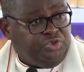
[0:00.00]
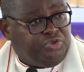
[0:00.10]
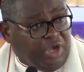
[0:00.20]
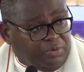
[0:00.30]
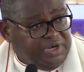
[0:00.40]

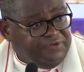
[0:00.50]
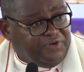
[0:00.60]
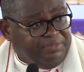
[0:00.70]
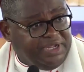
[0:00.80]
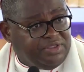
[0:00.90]
talk with the
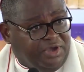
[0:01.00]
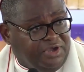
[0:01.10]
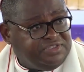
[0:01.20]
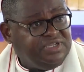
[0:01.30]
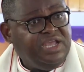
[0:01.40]

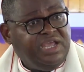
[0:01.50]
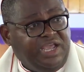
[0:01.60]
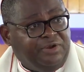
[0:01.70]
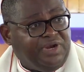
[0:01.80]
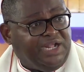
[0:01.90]
formators
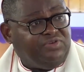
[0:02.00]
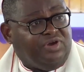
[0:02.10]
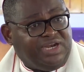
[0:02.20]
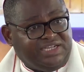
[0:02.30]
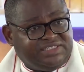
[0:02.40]
in order to
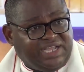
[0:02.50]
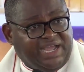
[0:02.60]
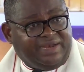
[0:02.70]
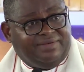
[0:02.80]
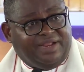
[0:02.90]

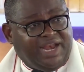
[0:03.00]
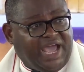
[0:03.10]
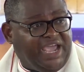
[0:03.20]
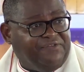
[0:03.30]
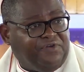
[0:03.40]
understand the
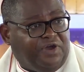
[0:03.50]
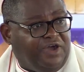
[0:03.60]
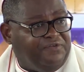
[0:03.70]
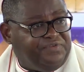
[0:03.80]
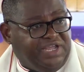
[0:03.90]
life
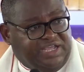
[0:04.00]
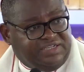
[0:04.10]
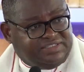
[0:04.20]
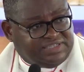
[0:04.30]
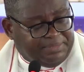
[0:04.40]
of the
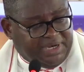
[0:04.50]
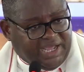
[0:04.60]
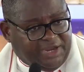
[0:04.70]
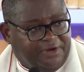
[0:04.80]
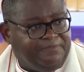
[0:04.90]

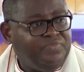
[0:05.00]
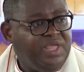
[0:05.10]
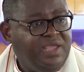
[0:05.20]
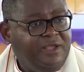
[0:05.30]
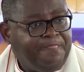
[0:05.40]
seminary.
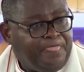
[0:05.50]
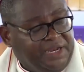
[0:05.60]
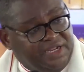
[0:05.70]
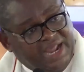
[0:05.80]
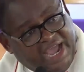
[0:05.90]

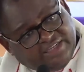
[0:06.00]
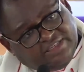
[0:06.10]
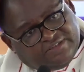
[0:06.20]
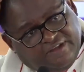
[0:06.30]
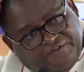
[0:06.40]
And the Diocese of